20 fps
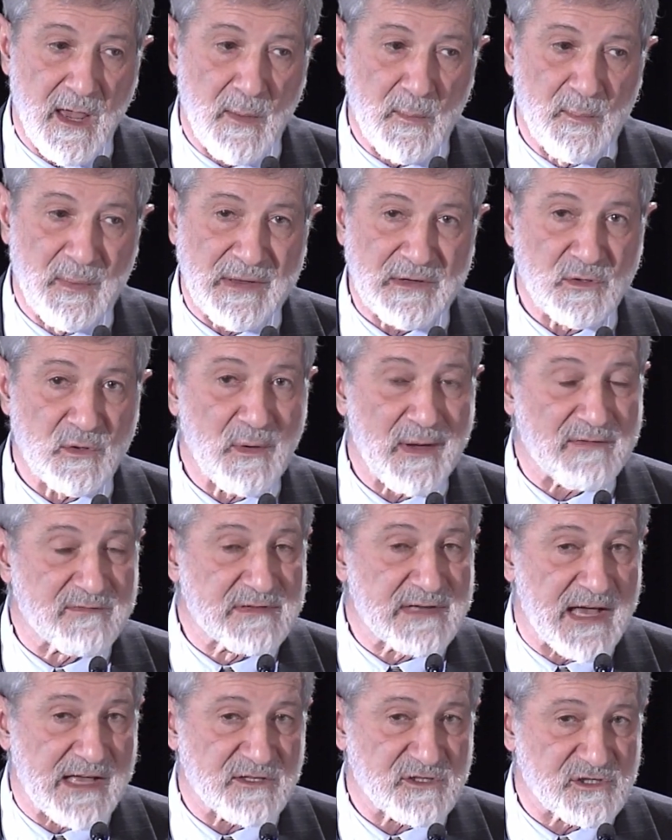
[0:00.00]
but who have
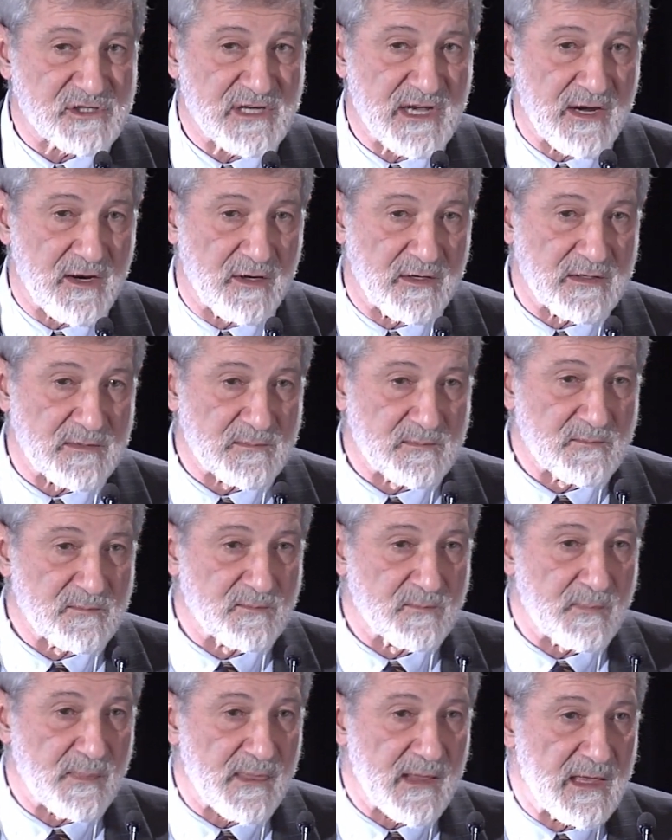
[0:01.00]
not shared
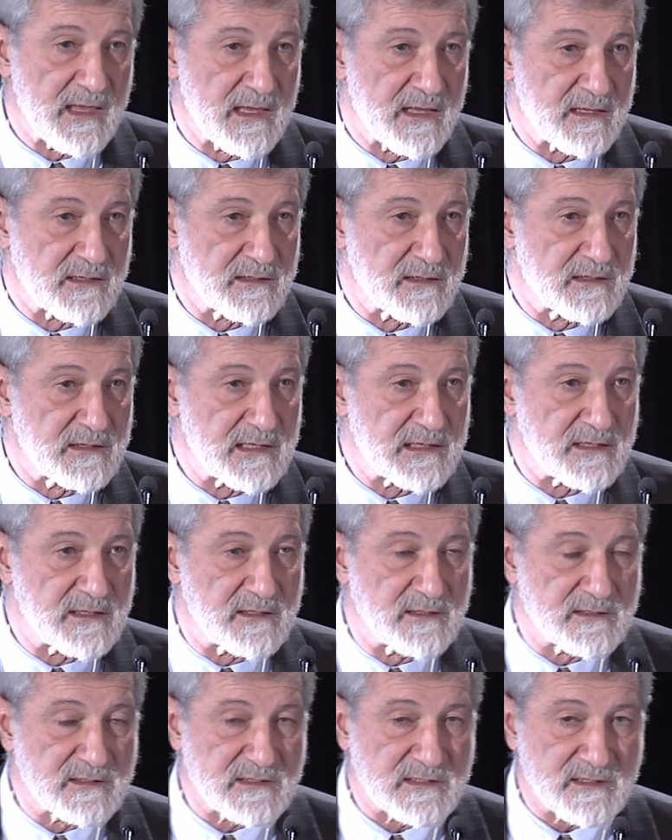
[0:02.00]
in the
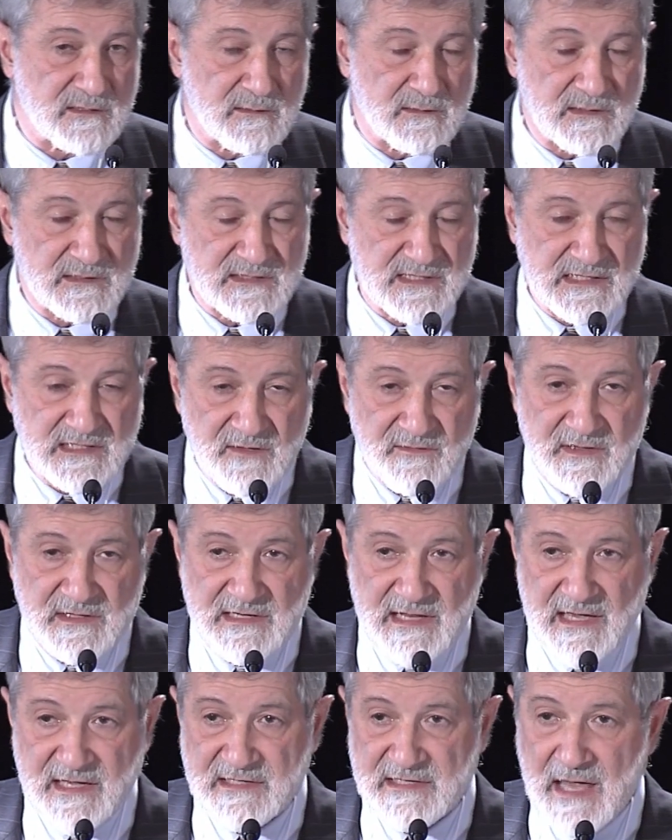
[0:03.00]

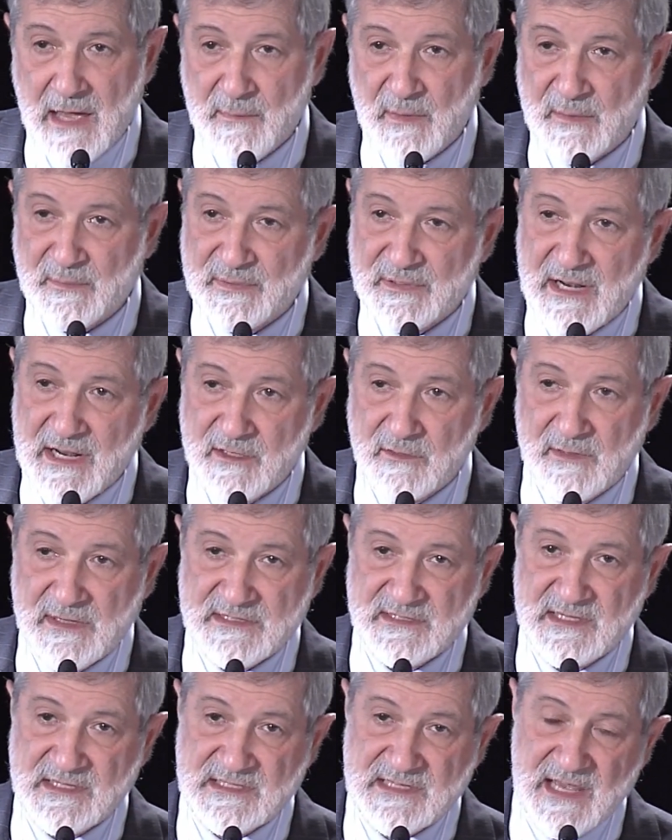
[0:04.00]
significant economic
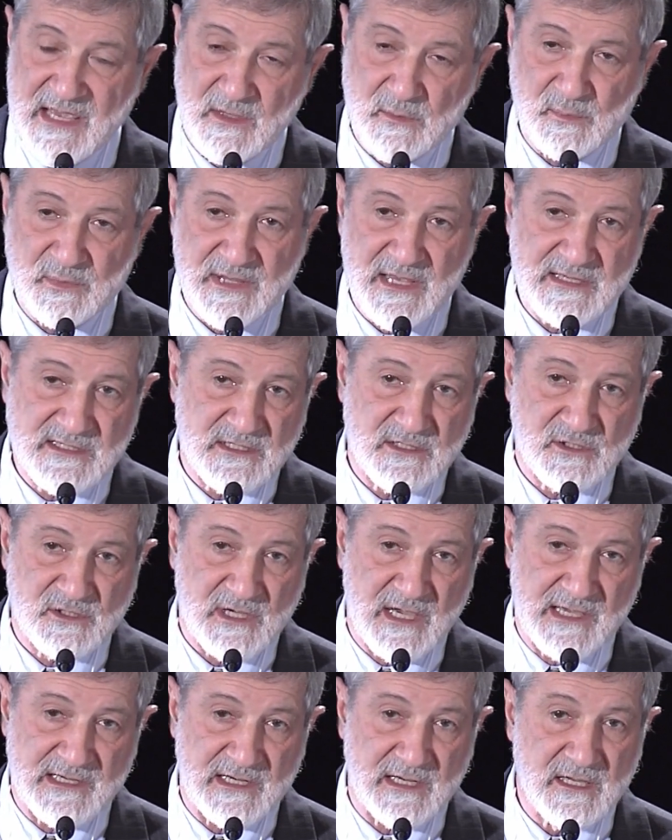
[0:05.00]
progress that's taken place in
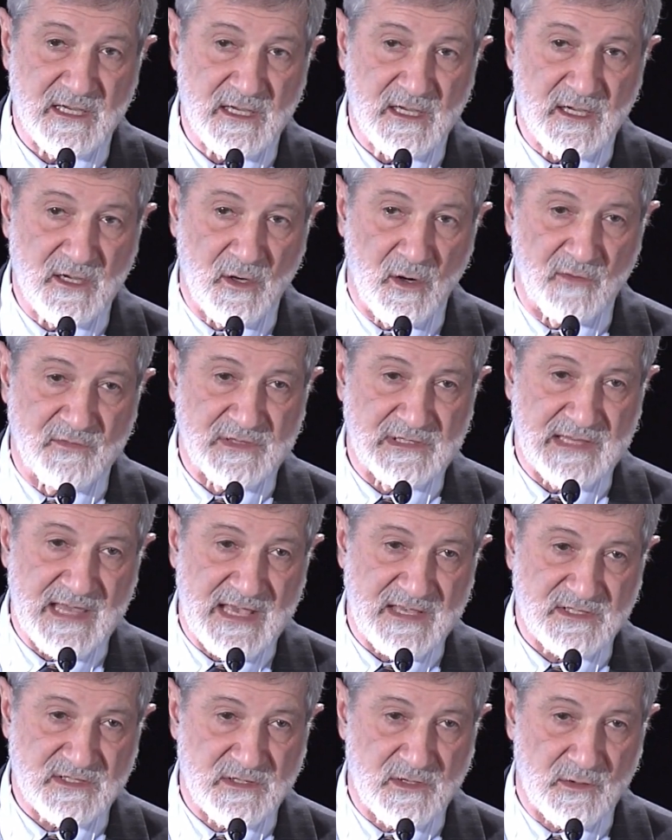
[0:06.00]
China over the
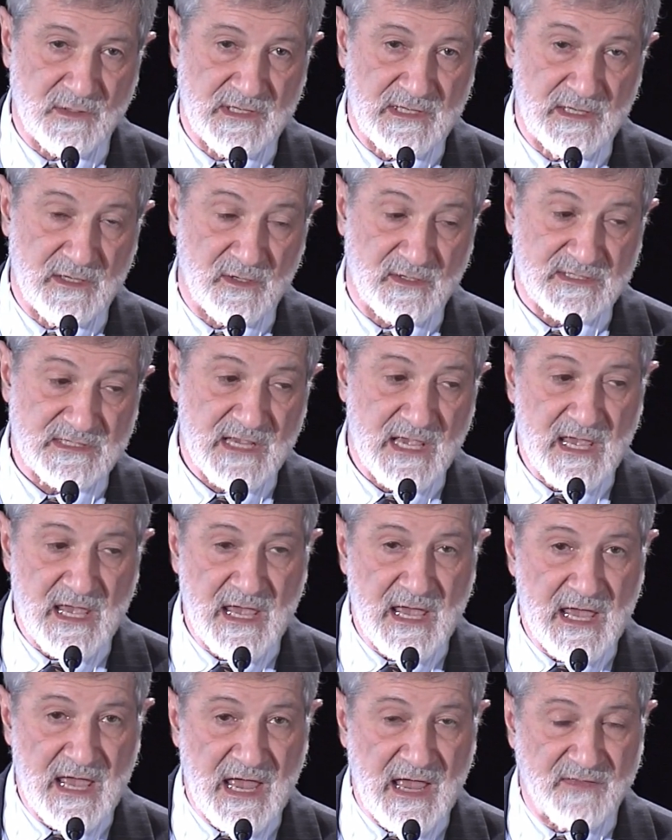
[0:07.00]
last 30 years.
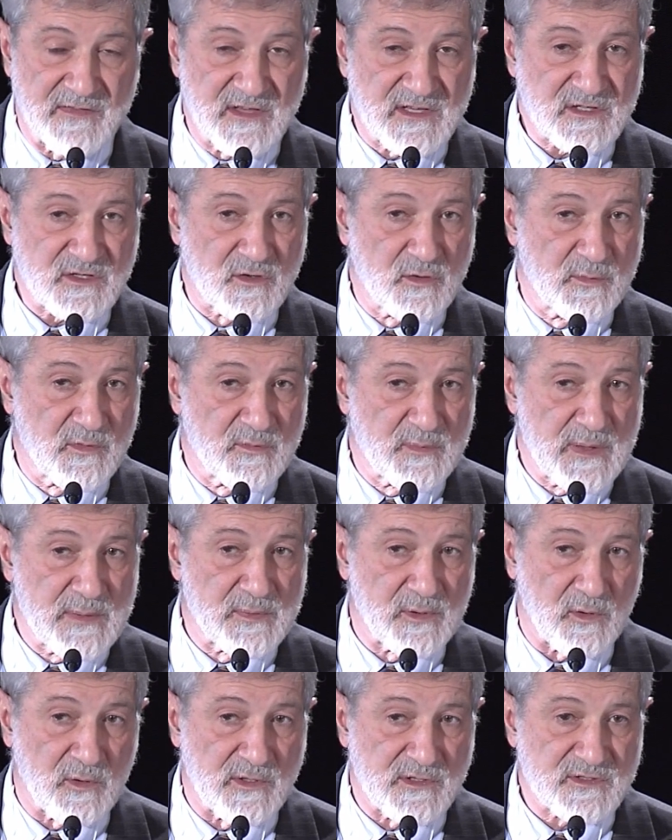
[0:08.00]
And this group of
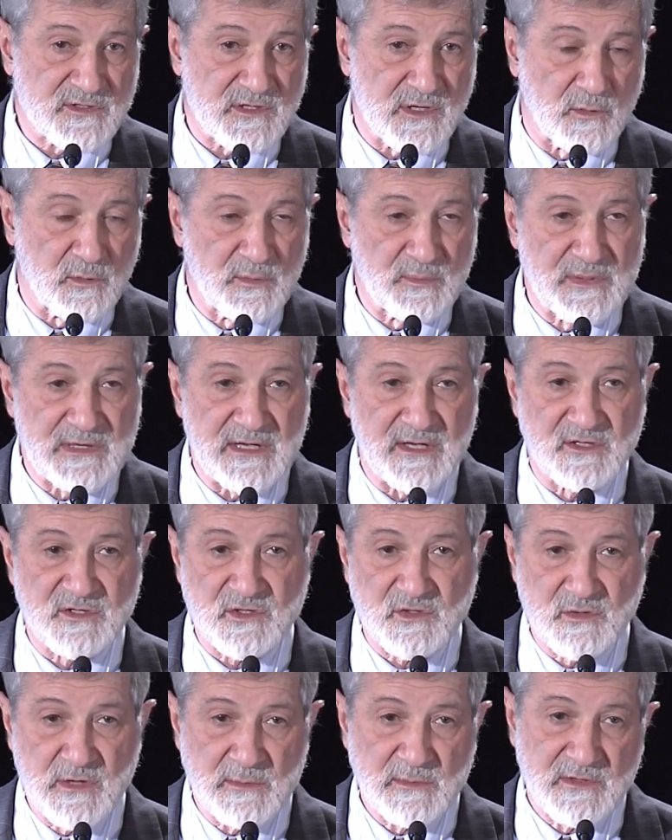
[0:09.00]
people also would be
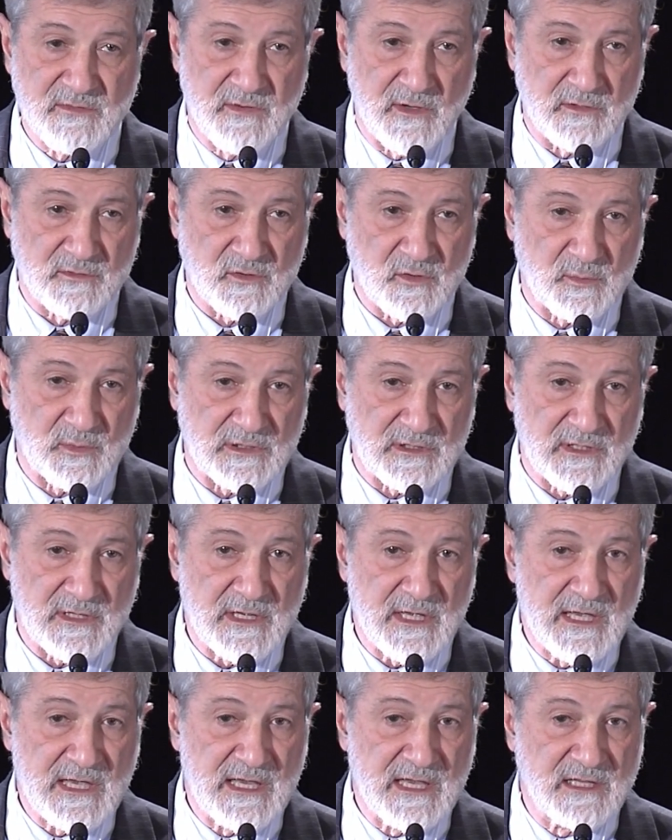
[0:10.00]
extremely vulnerable
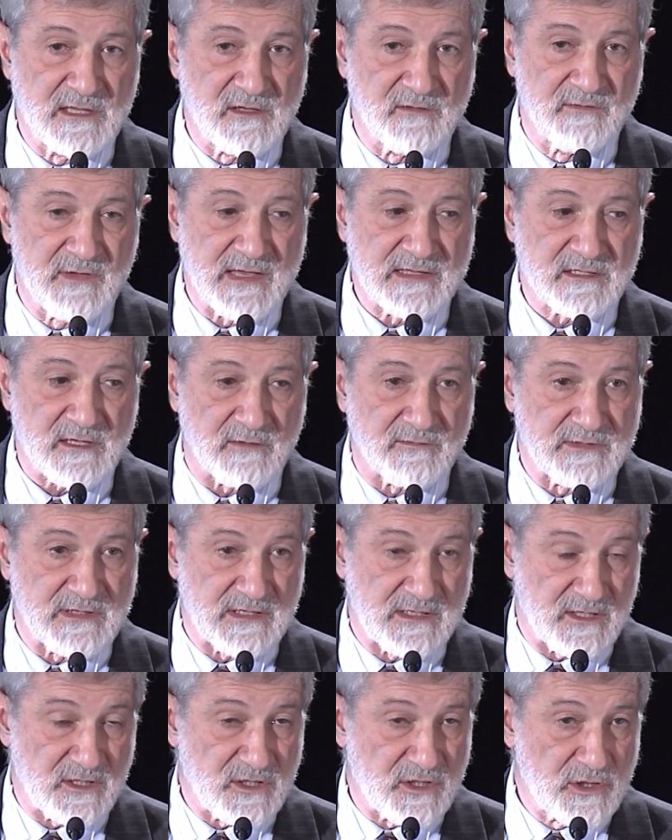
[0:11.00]
in the event of
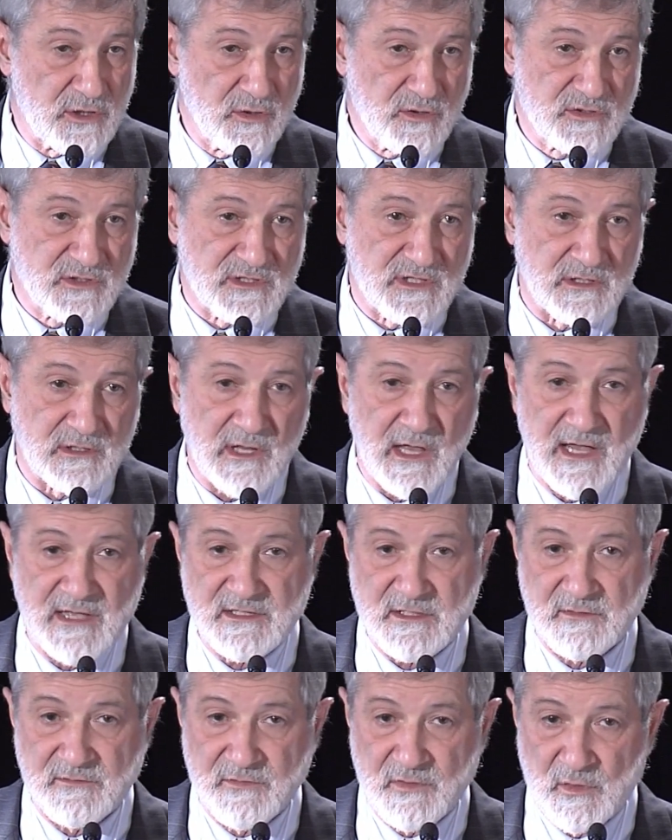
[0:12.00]
the huge
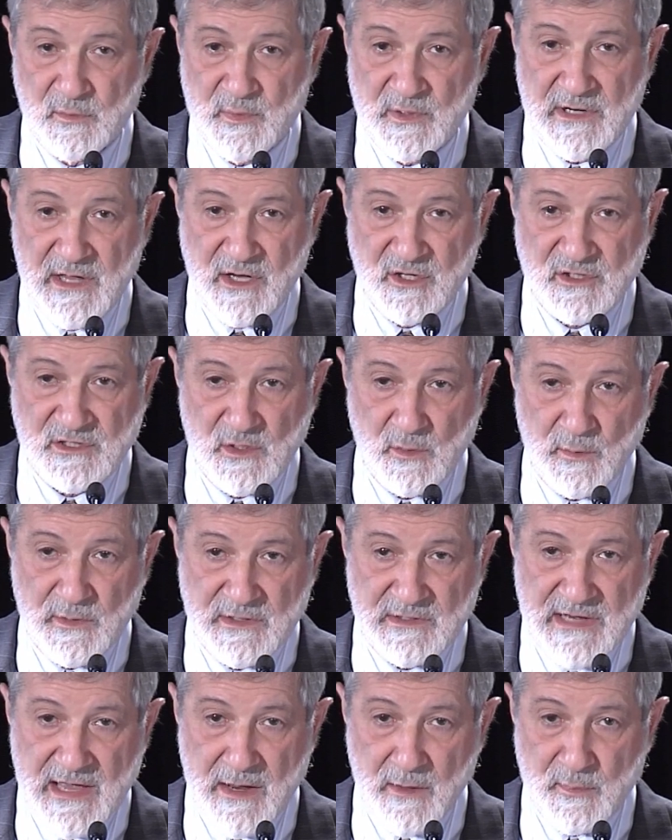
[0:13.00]
declines in food production that
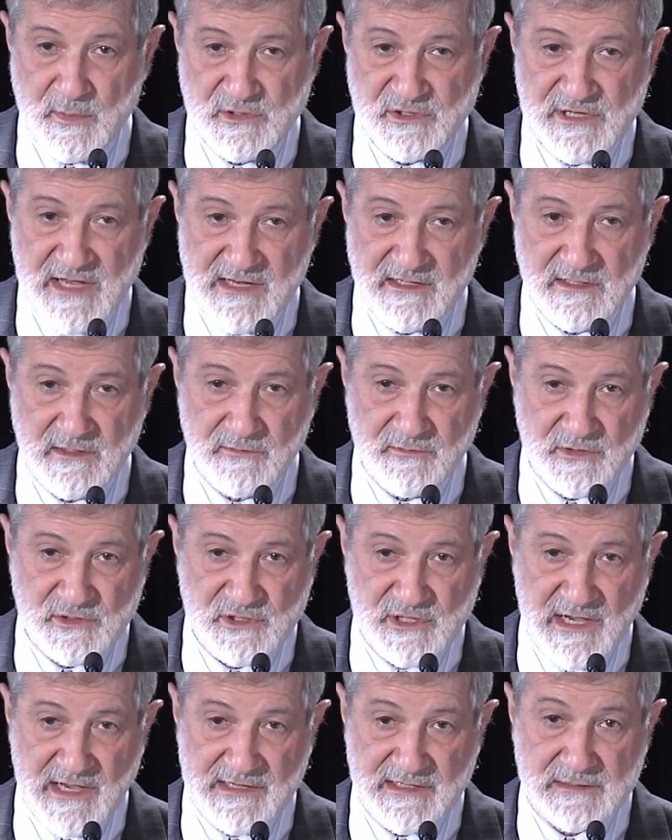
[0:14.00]
we're now projecting for
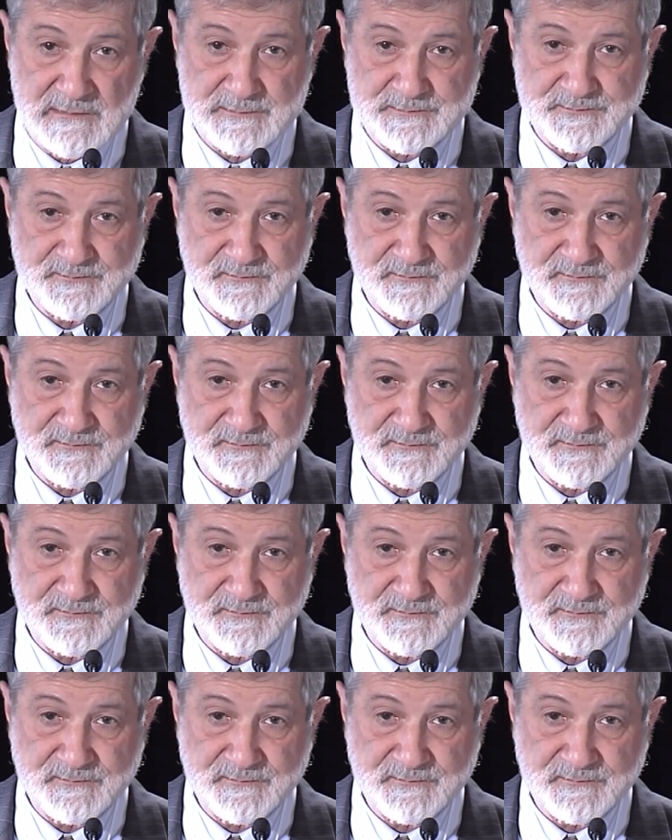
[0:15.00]
China,